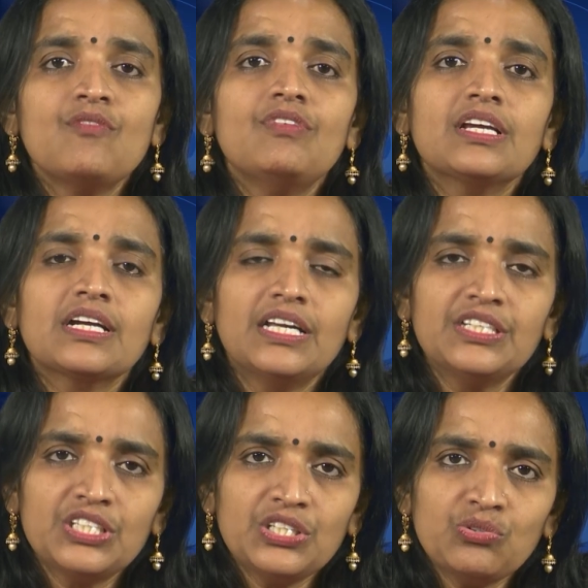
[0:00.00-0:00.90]
will
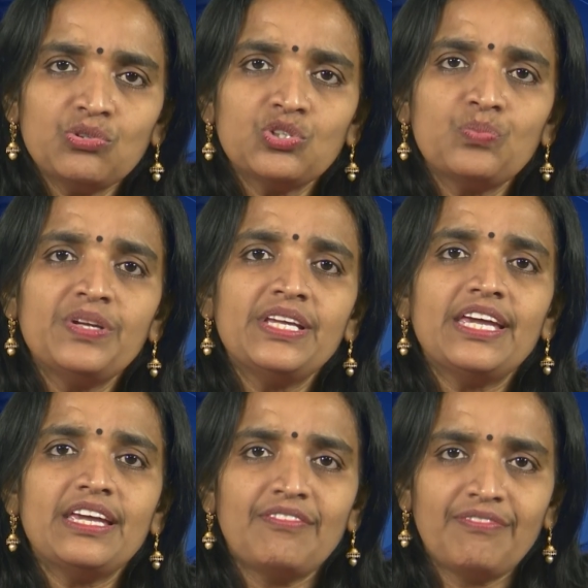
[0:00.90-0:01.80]
continue to be
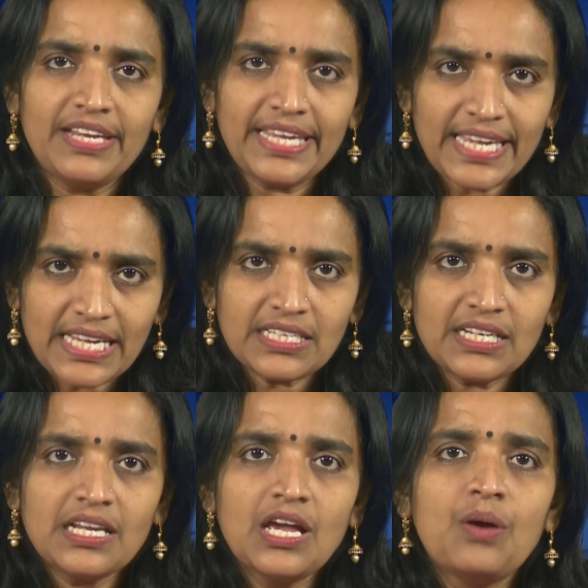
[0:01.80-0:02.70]

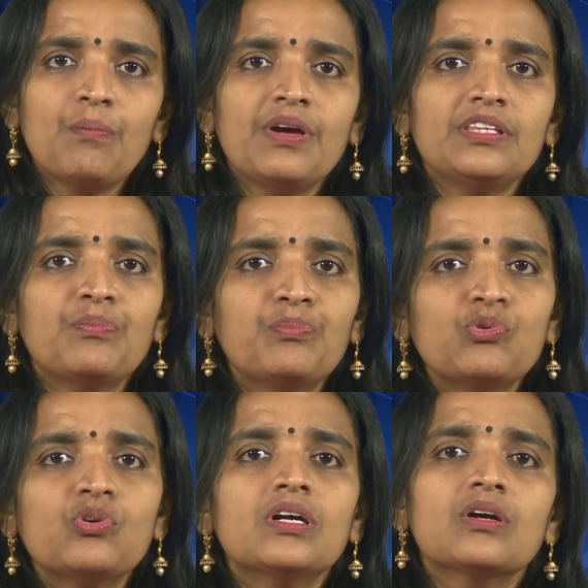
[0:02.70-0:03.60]
afflicted by the
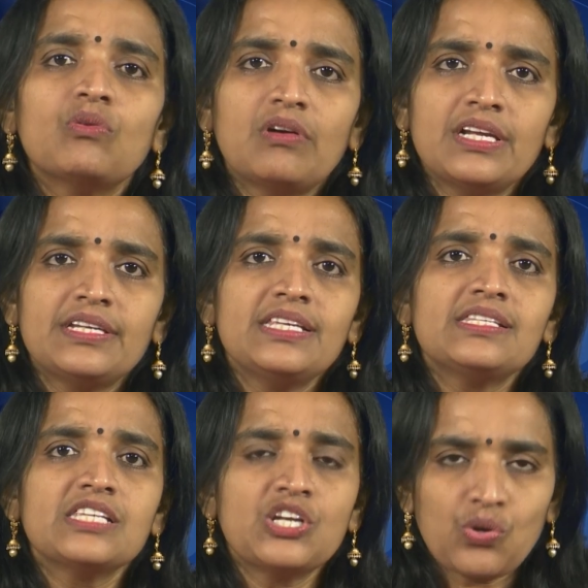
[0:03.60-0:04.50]
poor quality
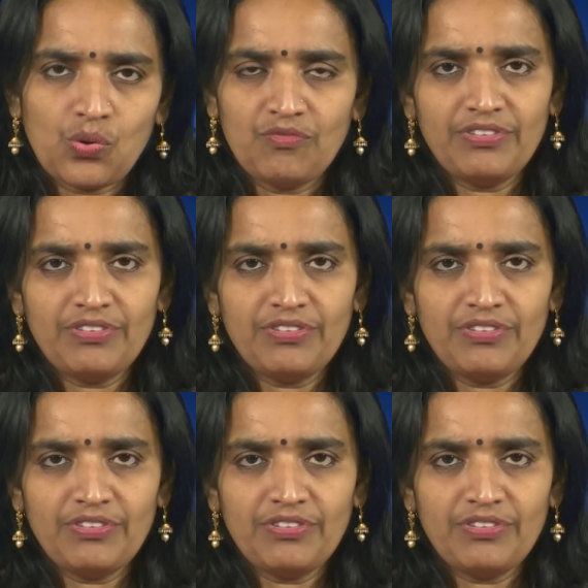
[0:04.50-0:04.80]
syndrome.